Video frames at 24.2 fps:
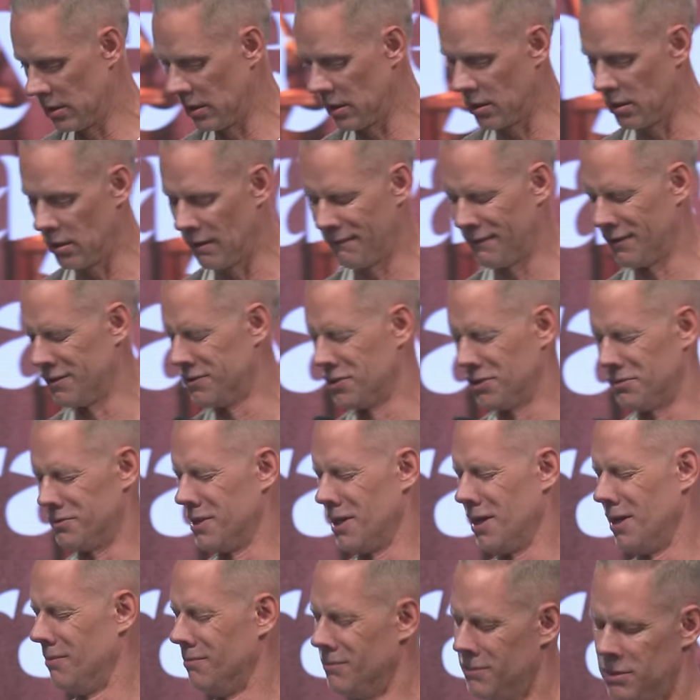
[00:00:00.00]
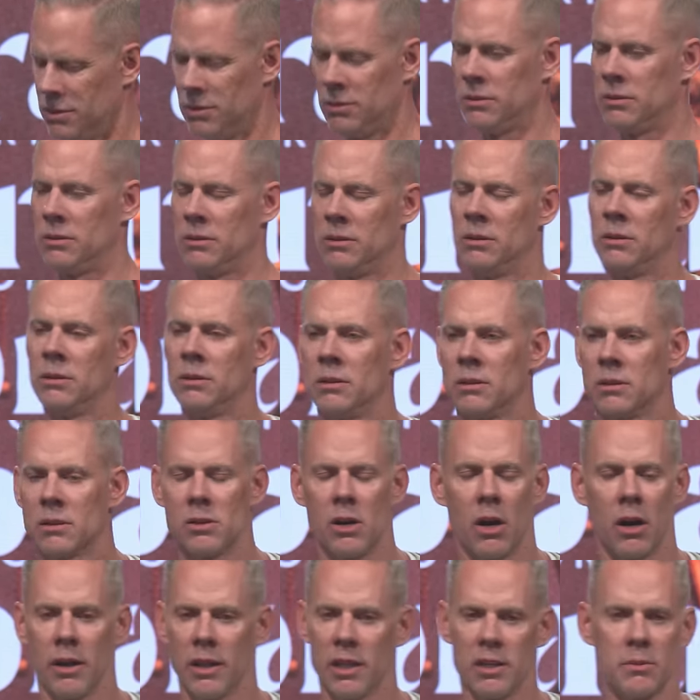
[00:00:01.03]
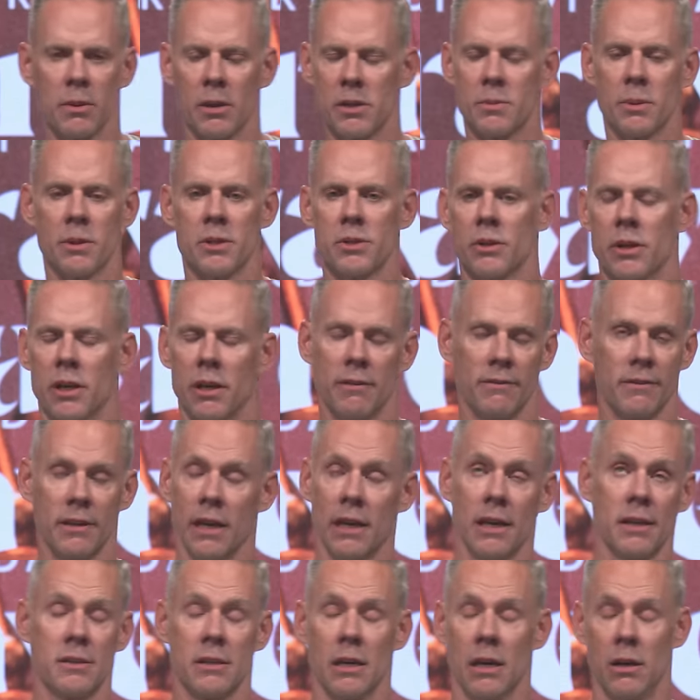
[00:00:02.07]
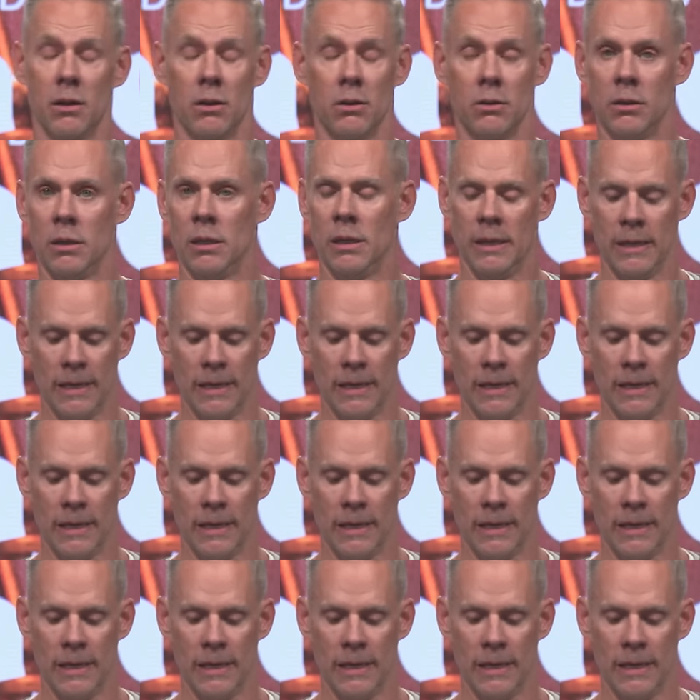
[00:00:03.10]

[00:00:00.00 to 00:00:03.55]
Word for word: you know, I feel so dumb. Sorry, that's my spiritual gift, I guess. I don't know.